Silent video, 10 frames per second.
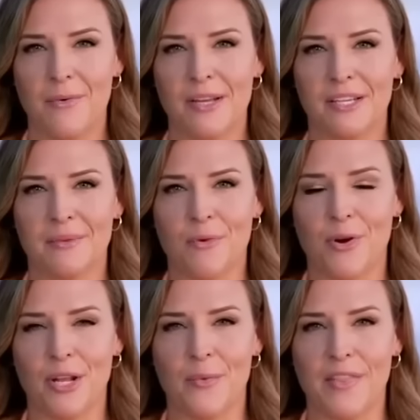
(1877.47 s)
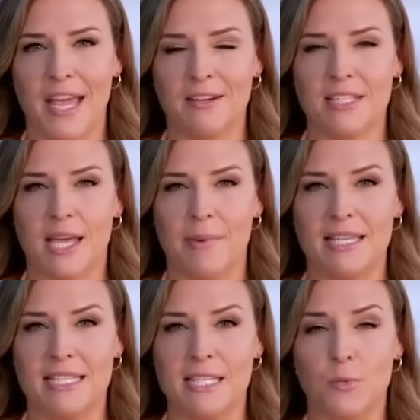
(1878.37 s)
Hey, wait, good morning. Well, the Harris
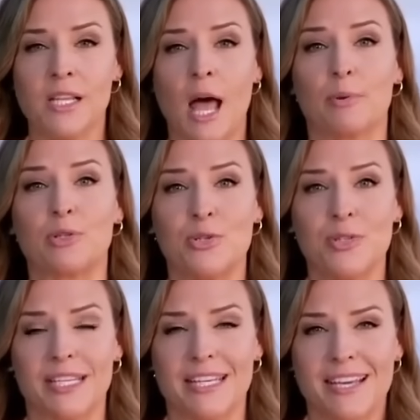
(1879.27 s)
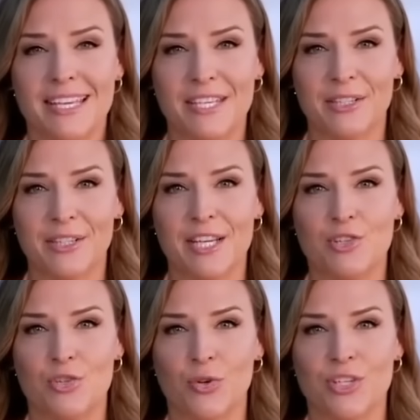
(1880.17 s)
campaign sees real opportunity here
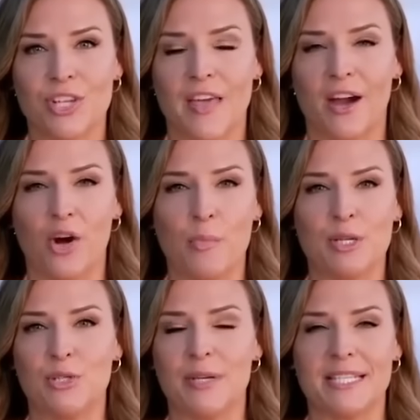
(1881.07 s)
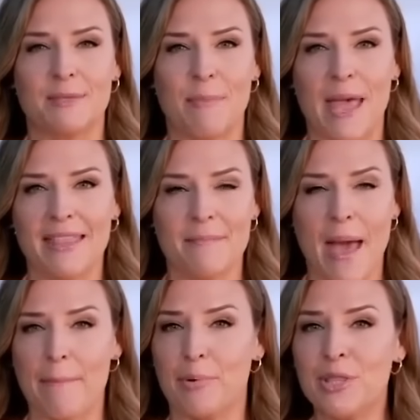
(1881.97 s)
in Georgia. They are hoping to expand the
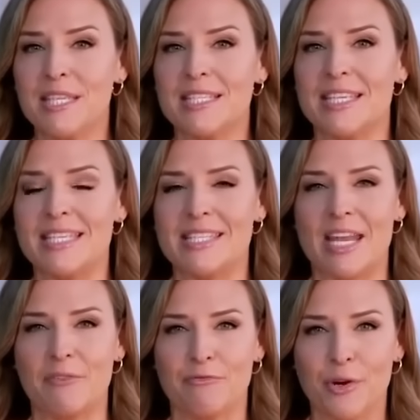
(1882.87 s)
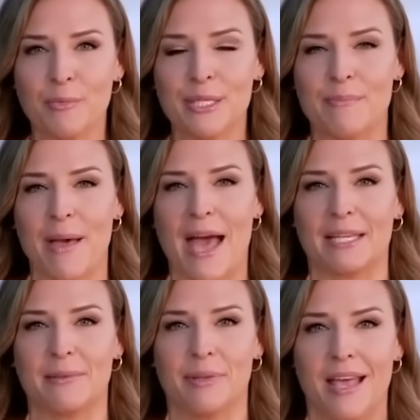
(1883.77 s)
map, put this key state firmly
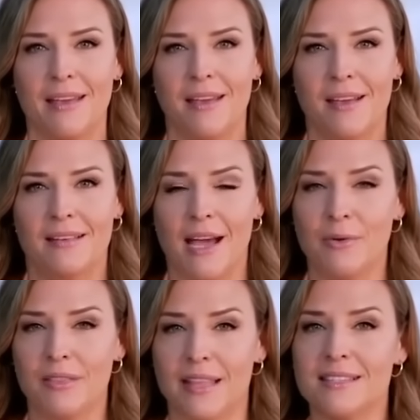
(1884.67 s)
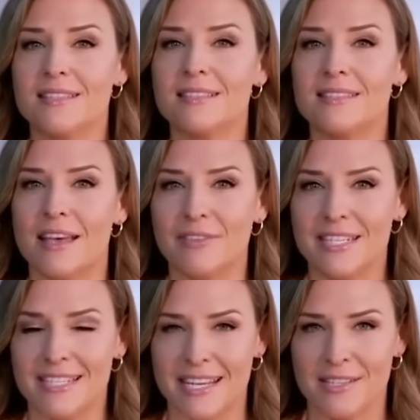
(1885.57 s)
back in play now with less than
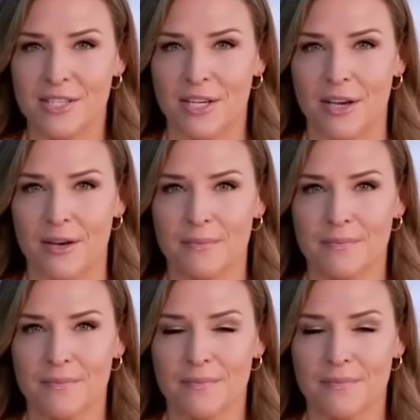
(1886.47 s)
70 days to go.